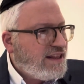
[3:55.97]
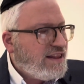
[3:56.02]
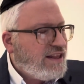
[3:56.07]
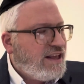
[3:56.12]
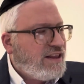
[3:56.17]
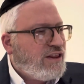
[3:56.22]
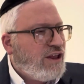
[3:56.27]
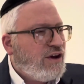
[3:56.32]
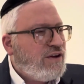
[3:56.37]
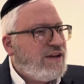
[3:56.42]

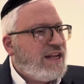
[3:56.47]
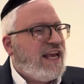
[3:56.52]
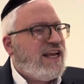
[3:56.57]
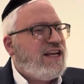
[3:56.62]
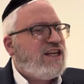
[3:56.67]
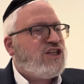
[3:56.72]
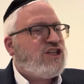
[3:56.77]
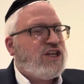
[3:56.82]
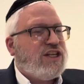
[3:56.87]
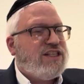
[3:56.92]
the
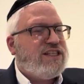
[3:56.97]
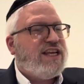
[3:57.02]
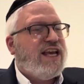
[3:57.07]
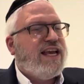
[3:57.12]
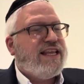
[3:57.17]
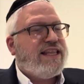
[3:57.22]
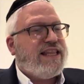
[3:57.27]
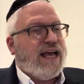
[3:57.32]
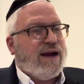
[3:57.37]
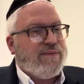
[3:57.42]
donations
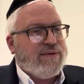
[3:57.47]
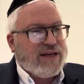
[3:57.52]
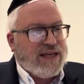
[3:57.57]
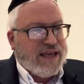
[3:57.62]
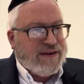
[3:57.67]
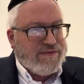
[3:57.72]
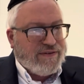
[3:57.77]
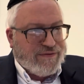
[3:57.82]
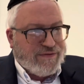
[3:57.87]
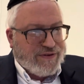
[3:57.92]
that were
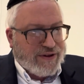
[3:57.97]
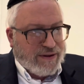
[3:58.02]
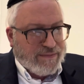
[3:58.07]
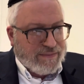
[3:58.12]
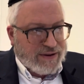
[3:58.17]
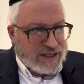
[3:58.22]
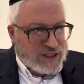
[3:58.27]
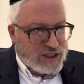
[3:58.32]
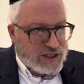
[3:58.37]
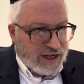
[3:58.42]
given for the
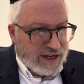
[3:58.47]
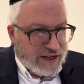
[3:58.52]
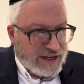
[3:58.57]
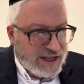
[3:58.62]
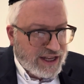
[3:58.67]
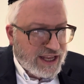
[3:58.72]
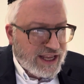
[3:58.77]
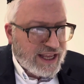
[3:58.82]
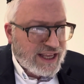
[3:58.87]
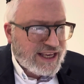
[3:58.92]
mishkan.
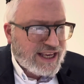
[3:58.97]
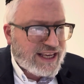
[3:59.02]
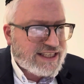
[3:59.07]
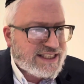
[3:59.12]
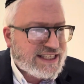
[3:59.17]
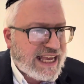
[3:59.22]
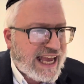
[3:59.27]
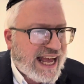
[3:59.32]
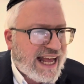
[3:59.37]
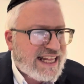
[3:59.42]

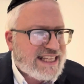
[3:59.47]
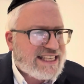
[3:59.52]
Kizeh